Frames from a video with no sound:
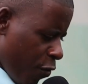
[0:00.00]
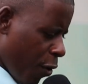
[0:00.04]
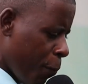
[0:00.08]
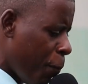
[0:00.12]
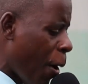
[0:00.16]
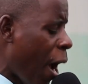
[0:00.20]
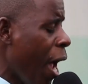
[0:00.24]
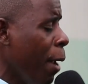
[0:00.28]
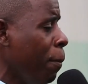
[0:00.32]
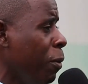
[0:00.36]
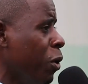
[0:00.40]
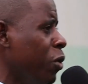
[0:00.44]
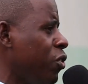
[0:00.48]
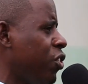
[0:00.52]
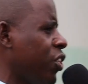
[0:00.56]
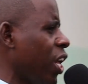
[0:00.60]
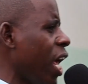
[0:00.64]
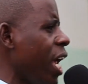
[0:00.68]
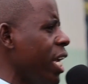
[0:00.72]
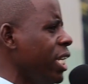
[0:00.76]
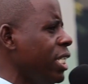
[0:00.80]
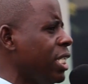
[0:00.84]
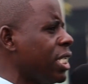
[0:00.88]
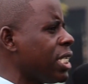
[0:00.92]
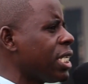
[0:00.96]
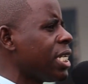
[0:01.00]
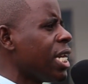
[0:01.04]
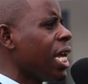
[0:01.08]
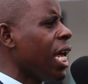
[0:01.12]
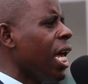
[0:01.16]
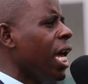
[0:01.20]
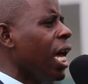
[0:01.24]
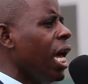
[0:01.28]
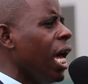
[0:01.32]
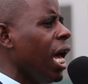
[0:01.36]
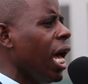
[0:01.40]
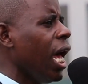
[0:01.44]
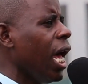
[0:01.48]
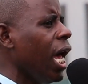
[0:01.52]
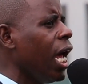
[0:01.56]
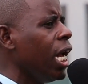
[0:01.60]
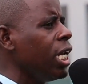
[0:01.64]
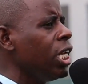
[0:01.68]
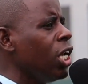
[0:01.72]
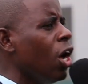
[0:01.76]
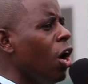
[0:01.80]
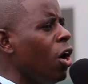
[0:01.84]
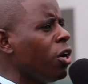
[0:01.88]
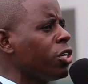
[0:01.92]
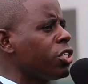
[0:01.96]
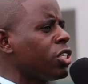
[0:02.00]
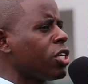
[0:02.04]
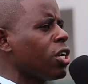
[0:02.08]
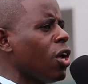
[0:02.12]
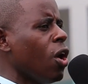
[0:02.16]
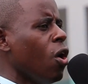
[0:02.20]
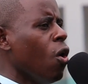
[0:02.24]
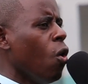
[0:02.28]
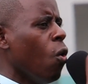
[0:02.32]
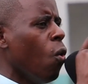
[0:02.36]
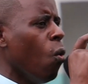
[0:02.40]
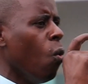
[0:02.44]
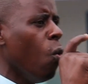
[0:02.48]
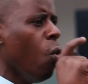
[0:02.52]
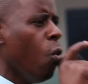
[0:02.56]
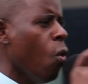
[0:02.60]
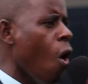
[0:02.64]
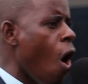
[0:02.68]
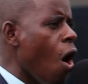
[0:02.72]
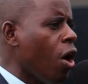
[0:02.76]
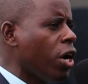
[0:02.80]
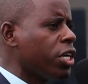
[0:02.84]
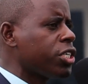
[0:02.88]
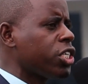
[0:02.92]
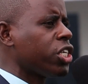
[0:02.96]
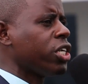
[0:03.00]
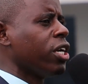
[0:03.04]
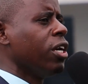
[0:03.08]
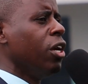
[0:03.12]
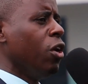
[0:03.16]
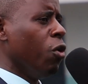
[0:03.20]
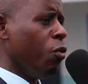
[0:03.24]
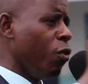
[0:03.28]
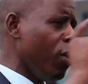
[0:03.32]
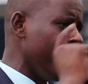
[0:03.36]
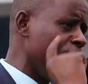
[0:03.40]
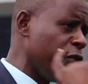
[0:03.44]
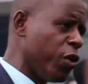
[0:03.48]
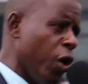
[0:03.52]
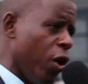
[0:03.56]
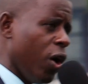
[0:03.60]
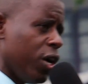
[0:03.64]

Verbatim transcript: The Bible says, Enoch walked with